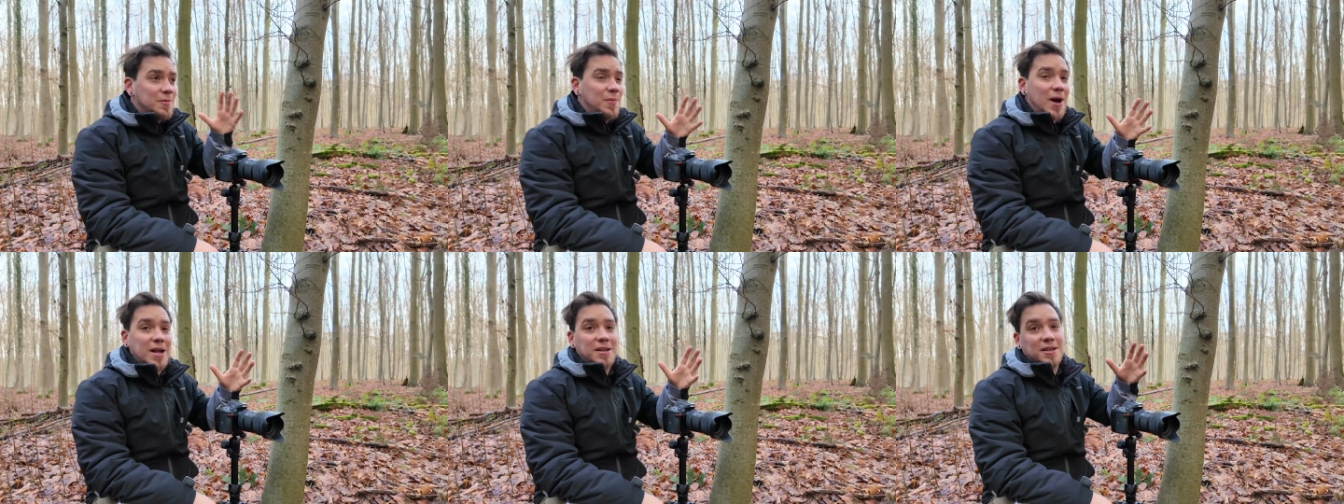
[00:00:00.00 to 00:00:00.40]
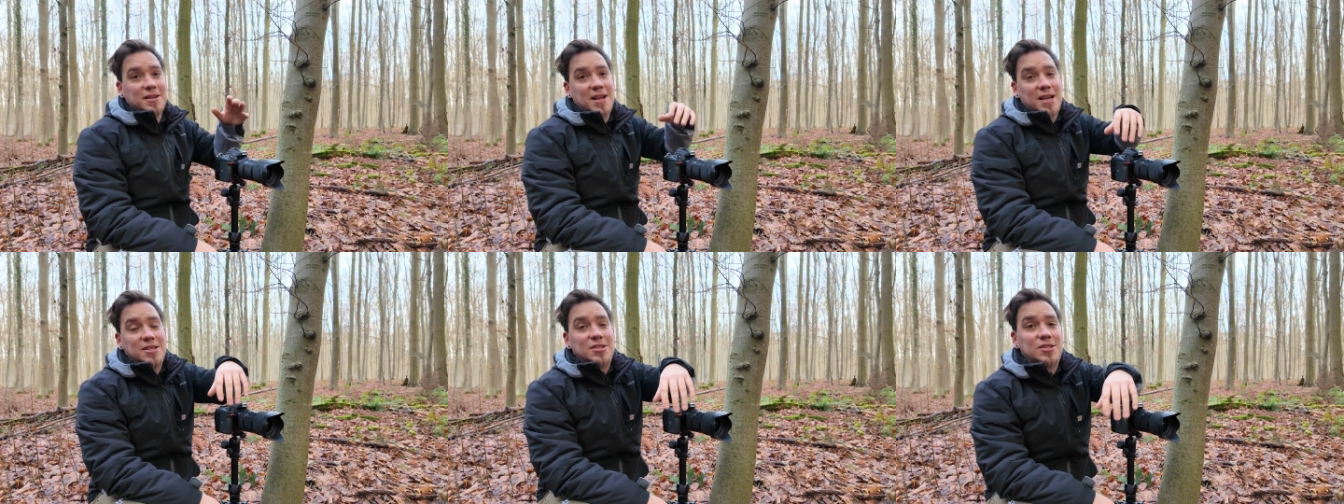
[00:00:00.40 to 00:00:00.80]
by the
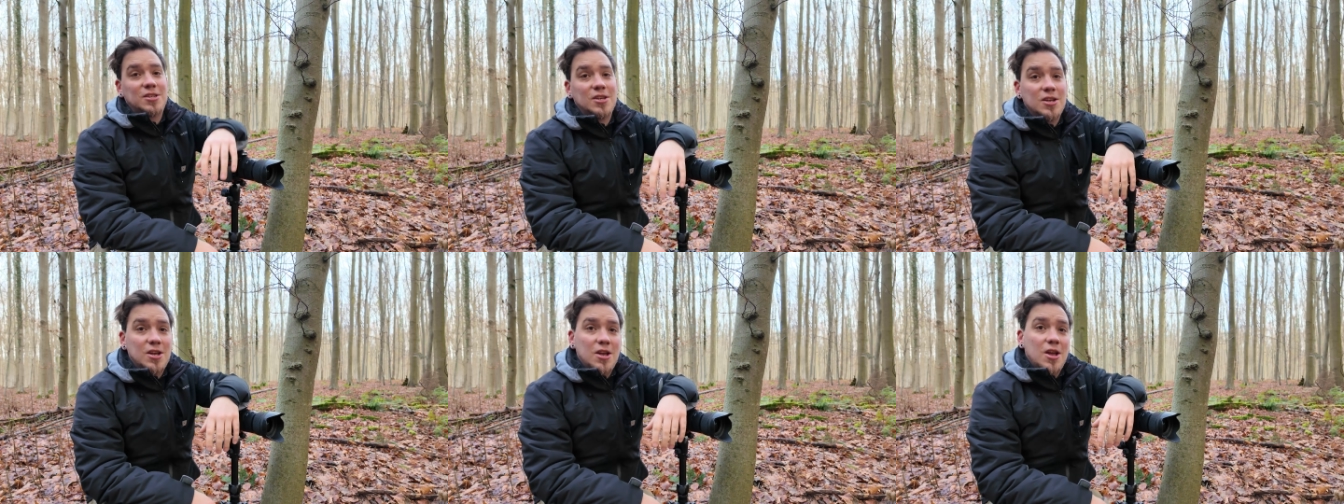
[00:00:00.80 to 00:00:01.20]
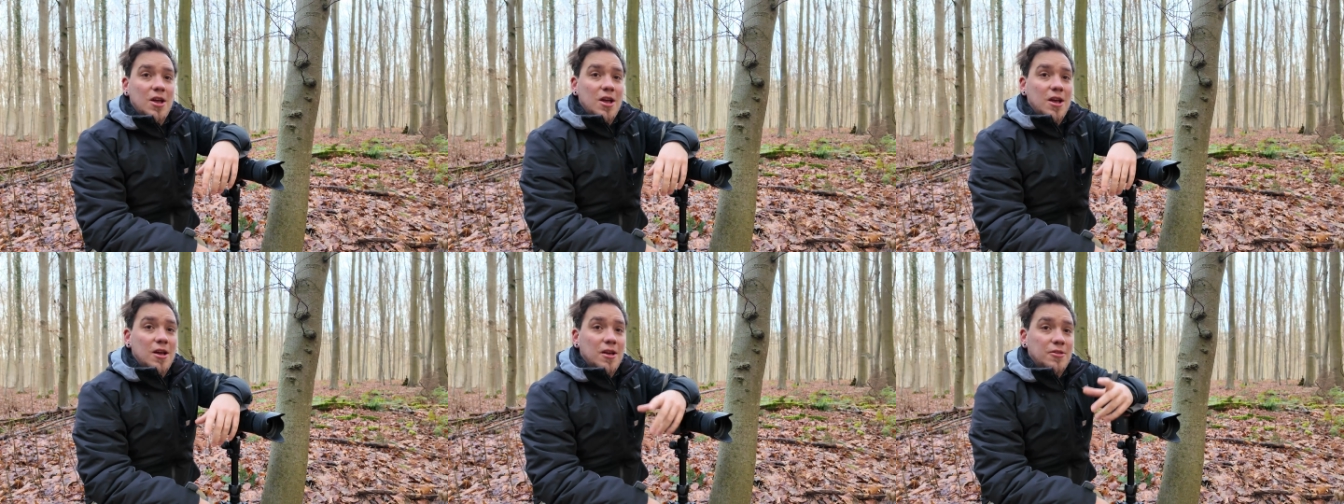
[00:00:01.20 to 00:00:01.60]
next
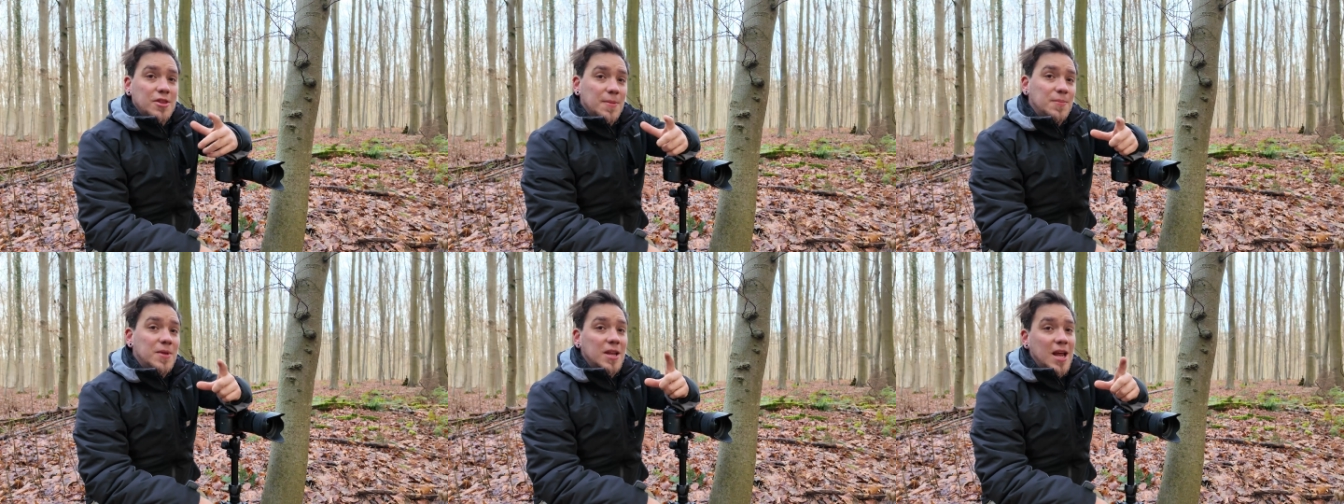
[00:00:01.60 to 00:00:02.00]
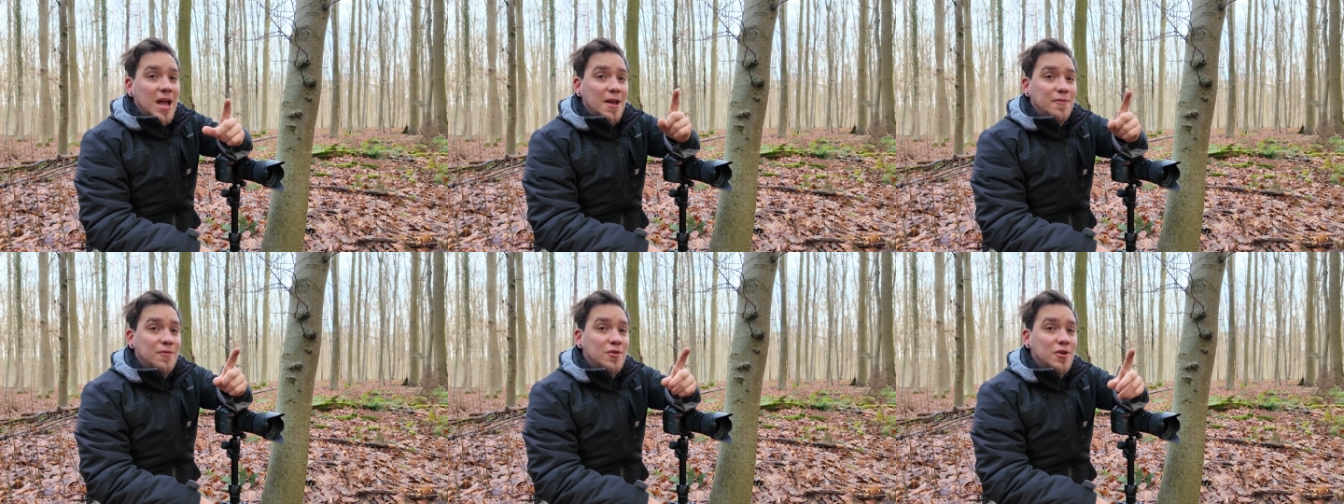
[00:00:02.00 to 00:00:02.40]
tip that I
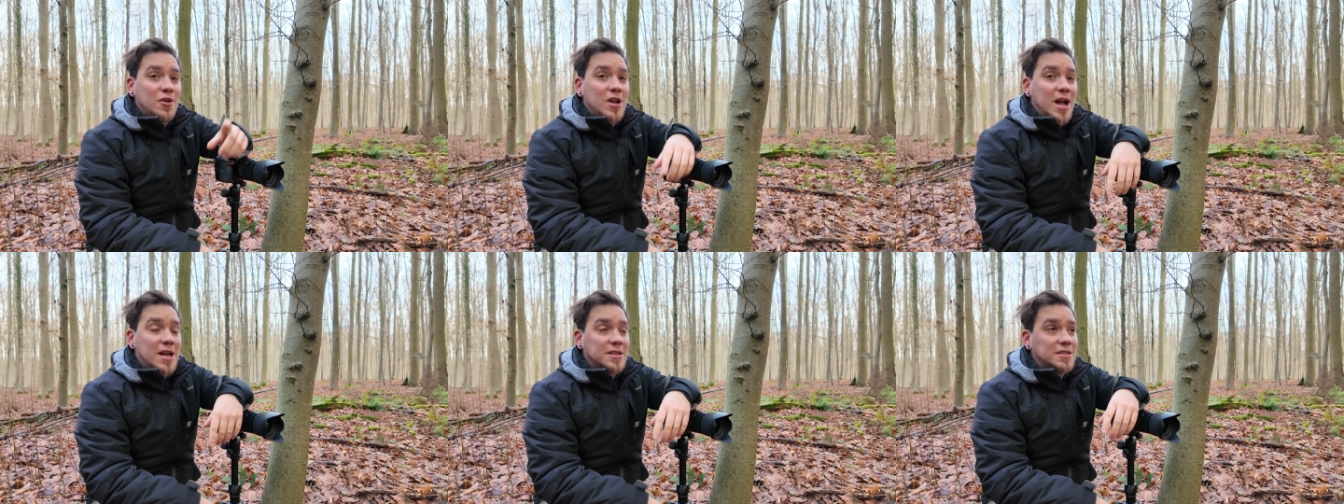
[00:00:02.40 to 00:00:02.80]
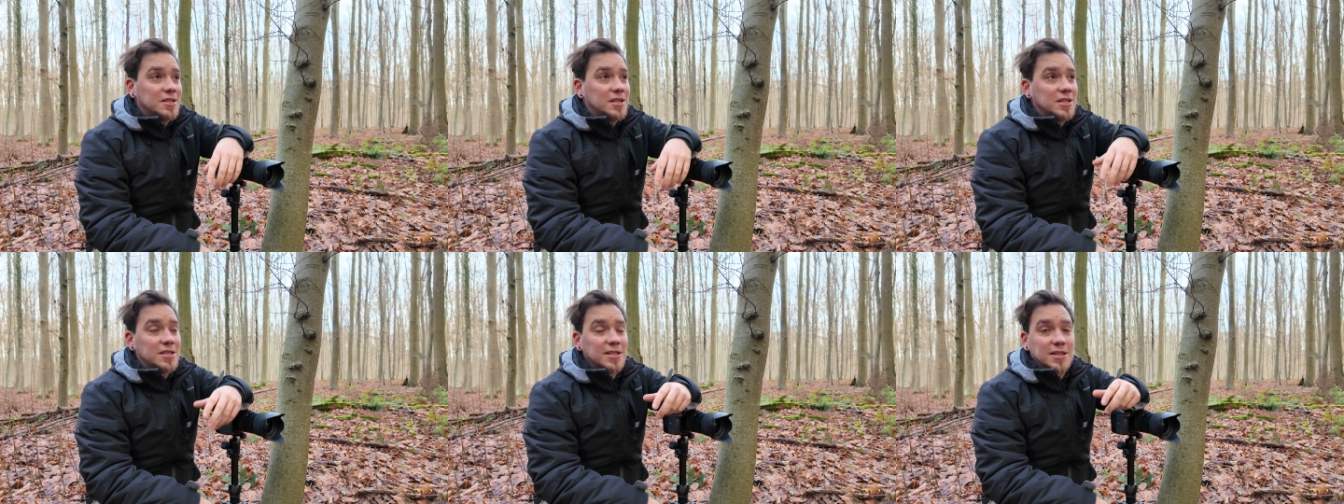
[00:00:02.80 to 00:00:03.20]
have for you guys.
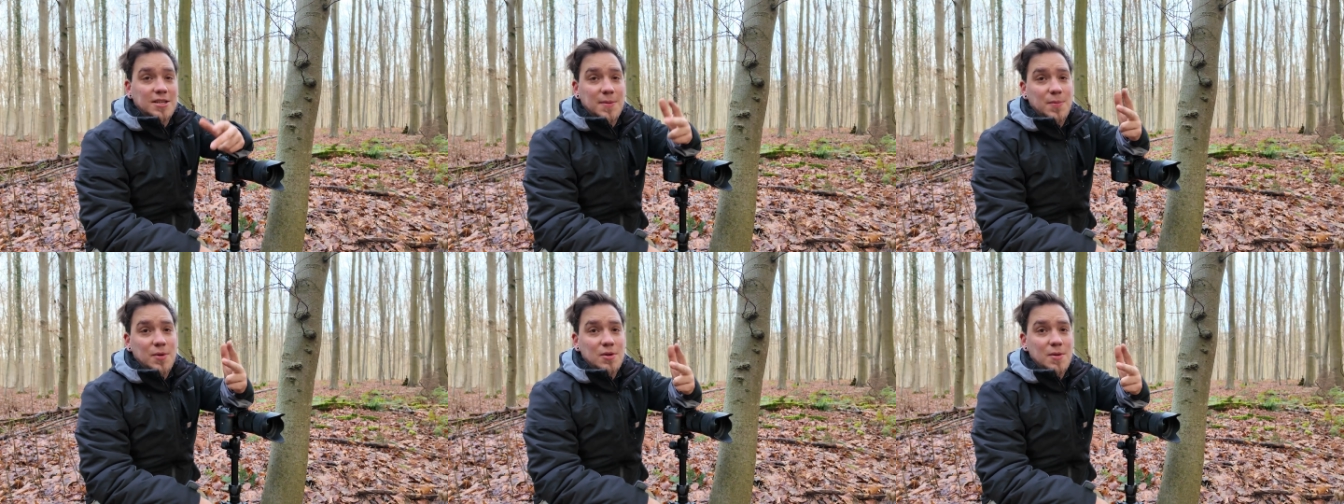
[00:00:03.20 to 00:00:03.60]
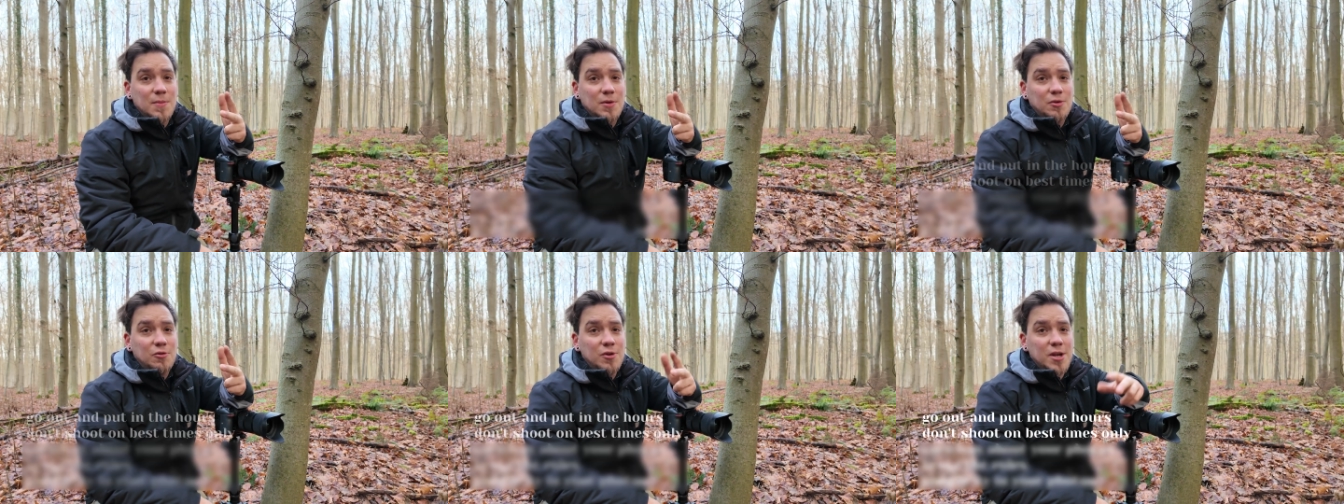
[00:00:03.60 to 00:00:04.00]
It's tip
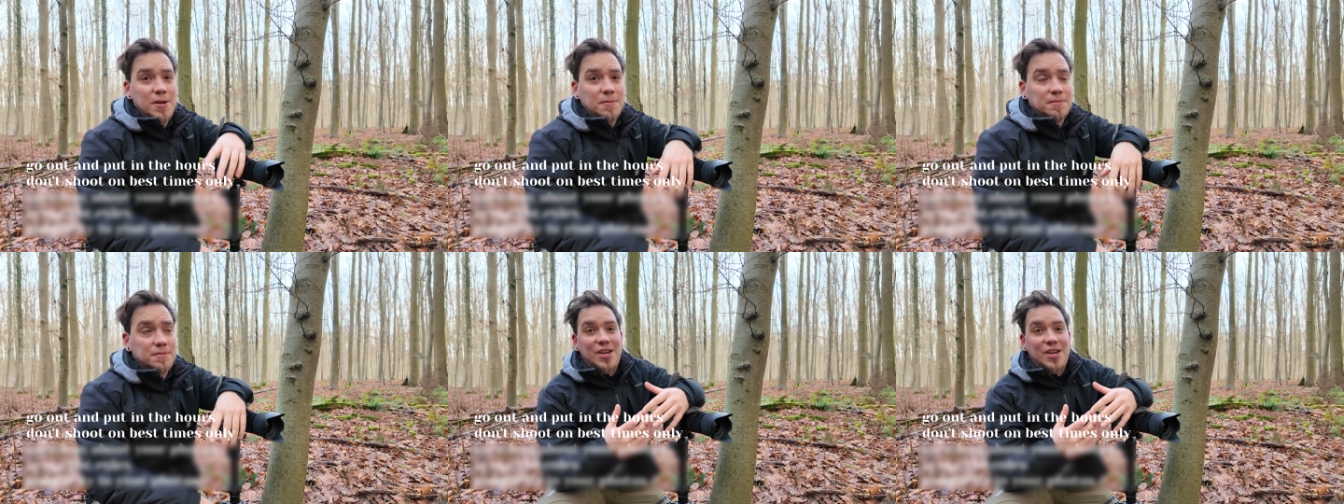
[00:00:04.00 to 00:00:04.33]
number 3.